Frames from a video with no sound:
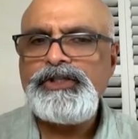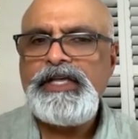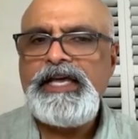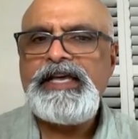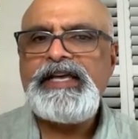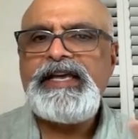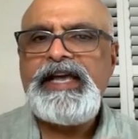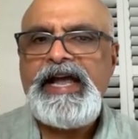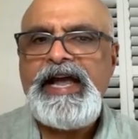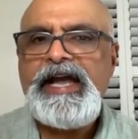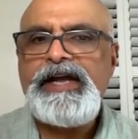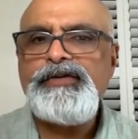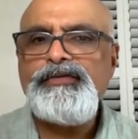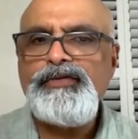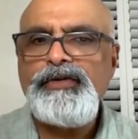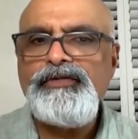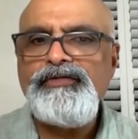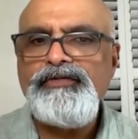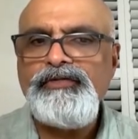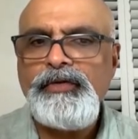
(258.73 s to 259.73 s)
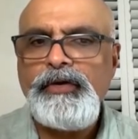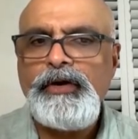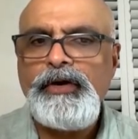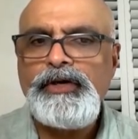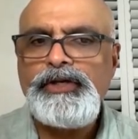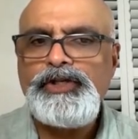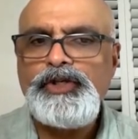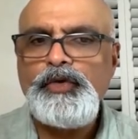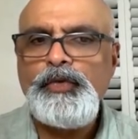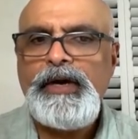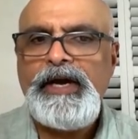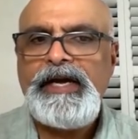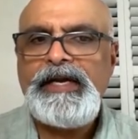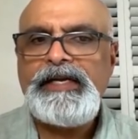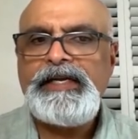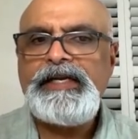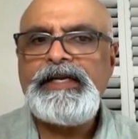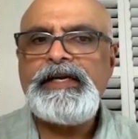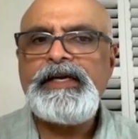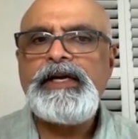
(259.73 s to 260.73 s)
they can't refer to
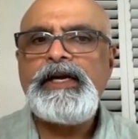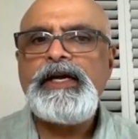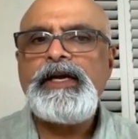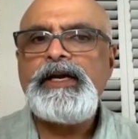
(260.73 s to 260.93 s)
any